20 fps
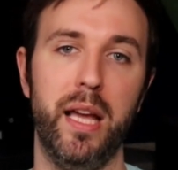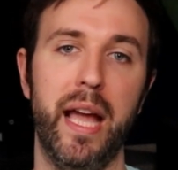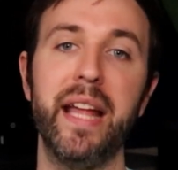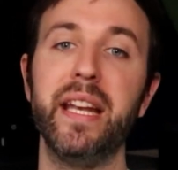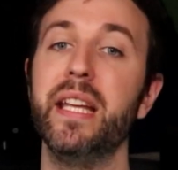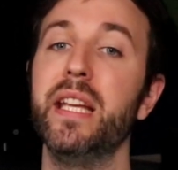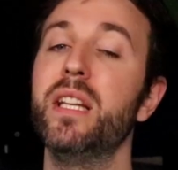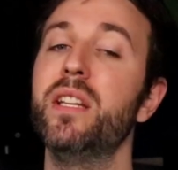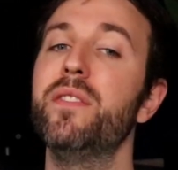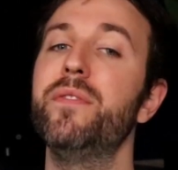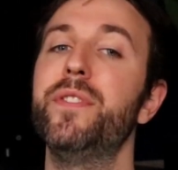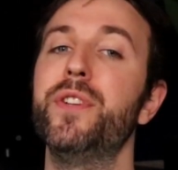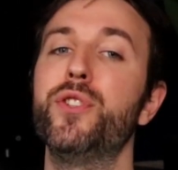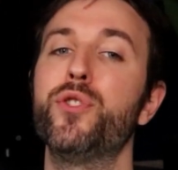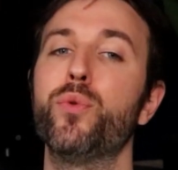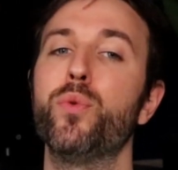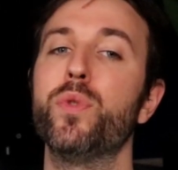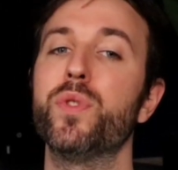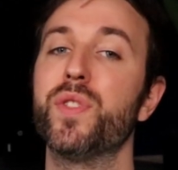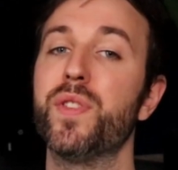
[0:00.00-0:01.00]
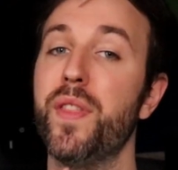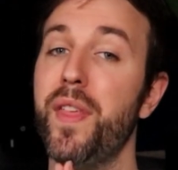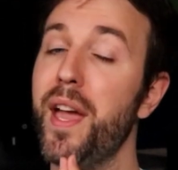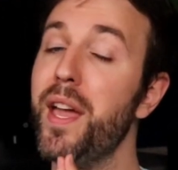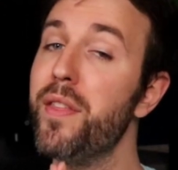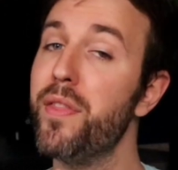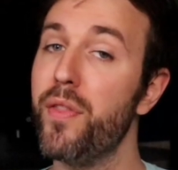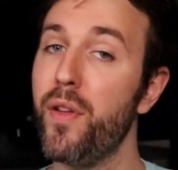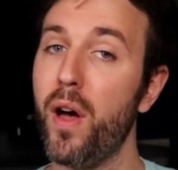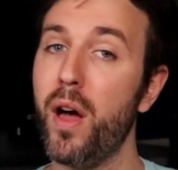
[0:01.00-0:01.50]
and individuals
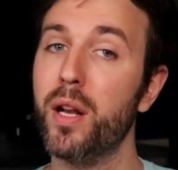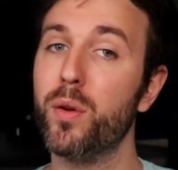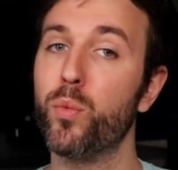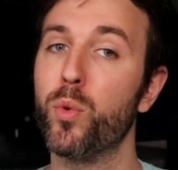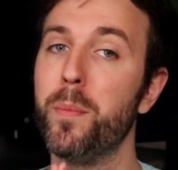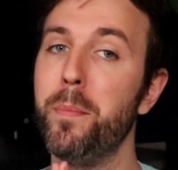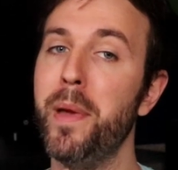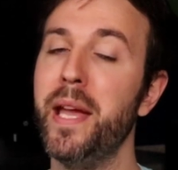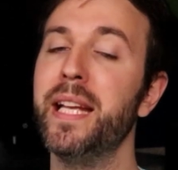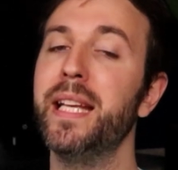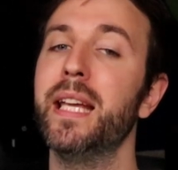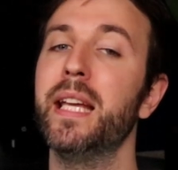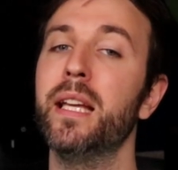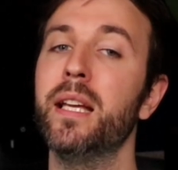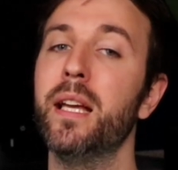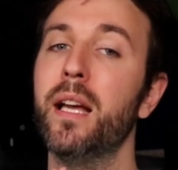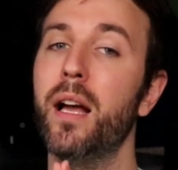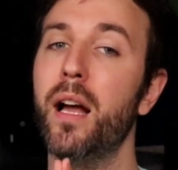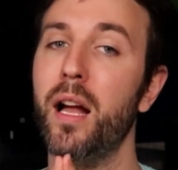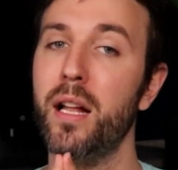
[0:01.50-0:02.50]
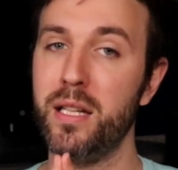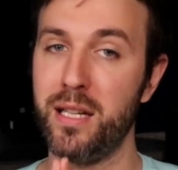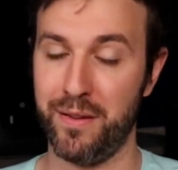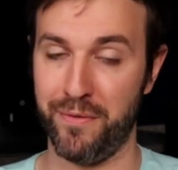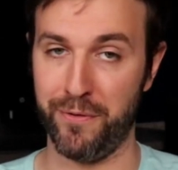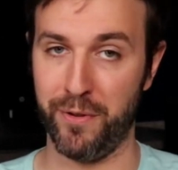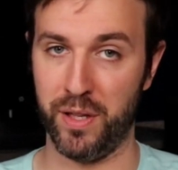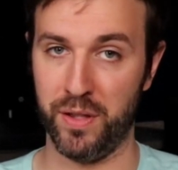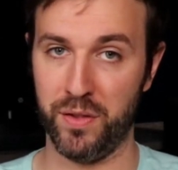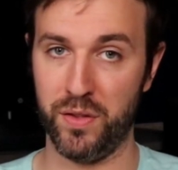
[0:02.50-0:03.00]
they thought were making a
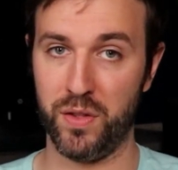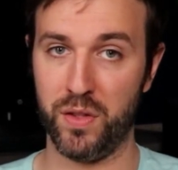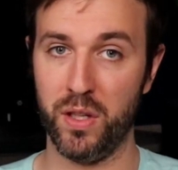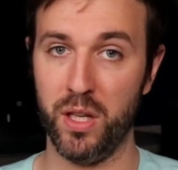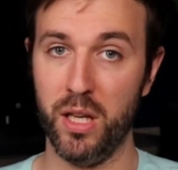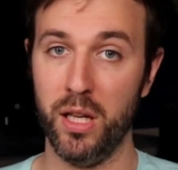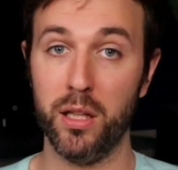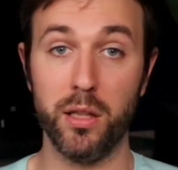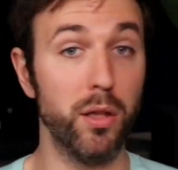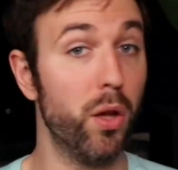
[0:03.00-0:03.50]
difference,